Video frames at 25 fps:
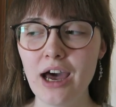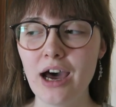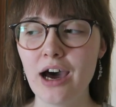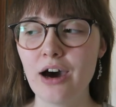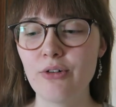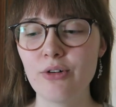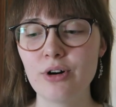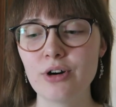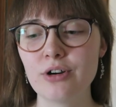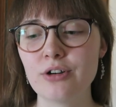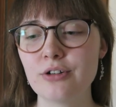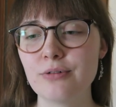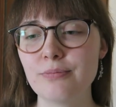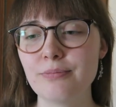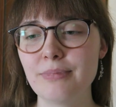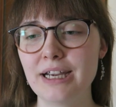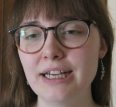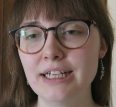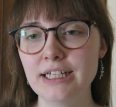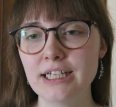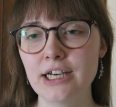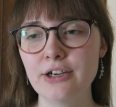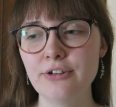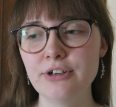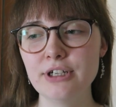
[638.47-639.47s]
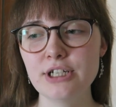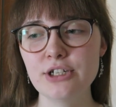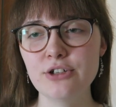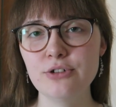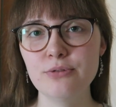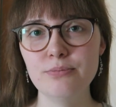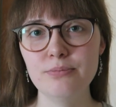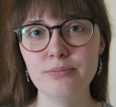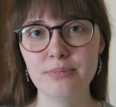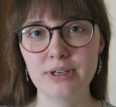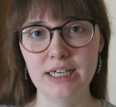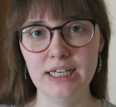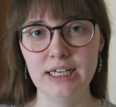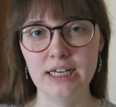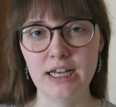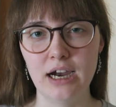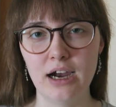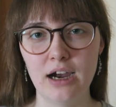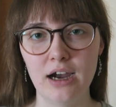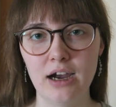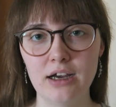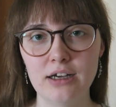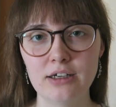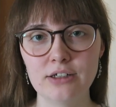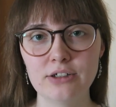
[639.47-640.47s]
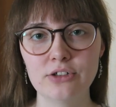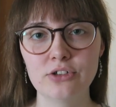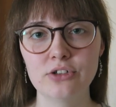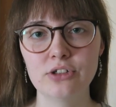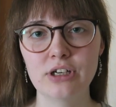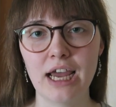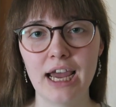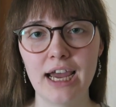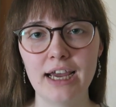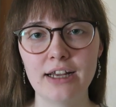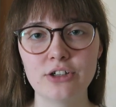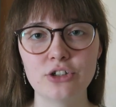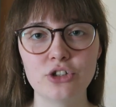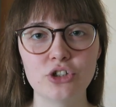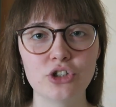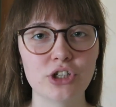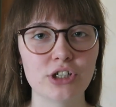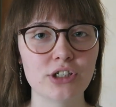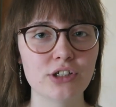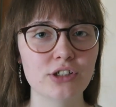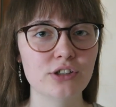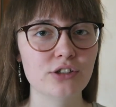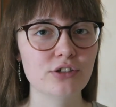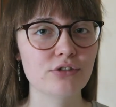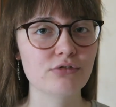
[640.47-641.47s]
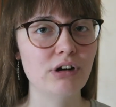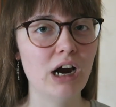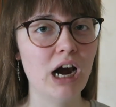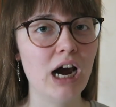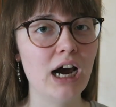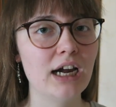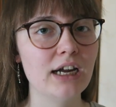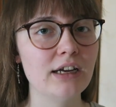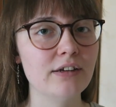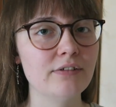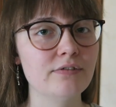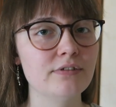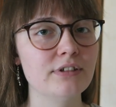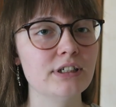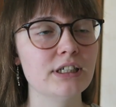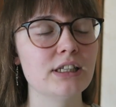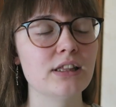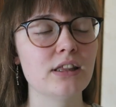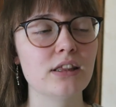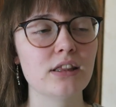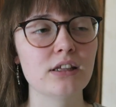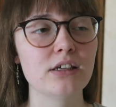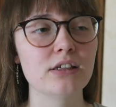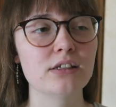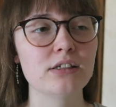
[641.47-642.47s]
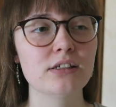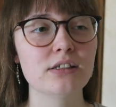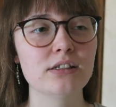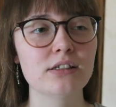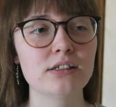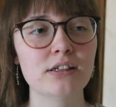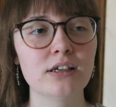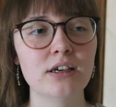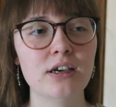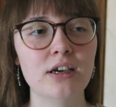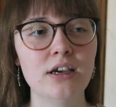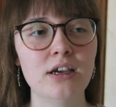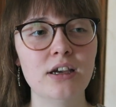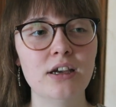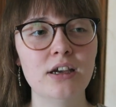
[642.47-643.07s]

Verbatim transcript: our main character Mina had just arrived in this